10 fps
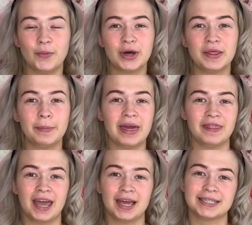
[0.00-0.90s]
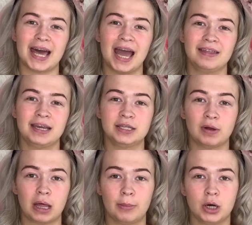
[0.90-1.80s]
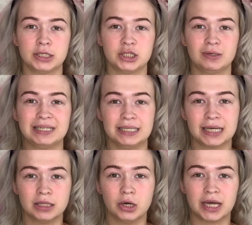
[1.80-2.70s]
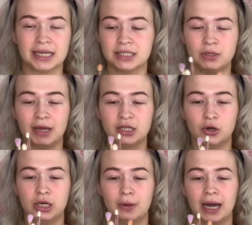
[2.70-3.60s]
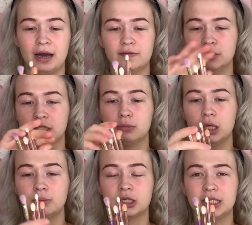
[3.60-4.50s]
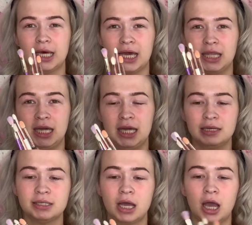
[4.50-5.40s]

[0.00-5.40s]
one of the main things that I think is really important to do a detailed look is to make sure you have smaller brushes like these.